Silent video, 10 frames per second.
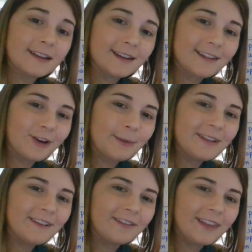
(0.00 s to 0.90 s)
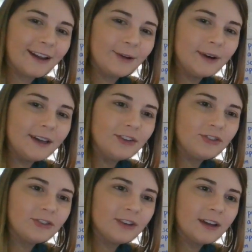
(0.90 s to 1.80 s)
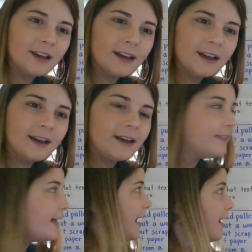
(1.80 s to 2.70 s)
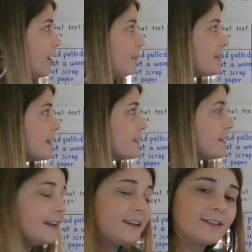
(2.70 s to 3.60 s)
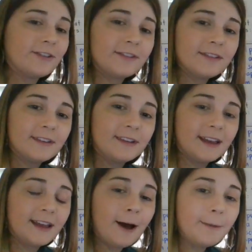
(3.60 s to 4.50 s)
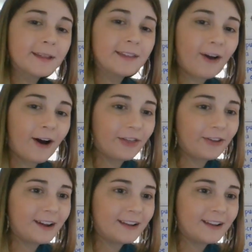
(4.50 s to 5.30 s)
descriptive language, that helps it helps the author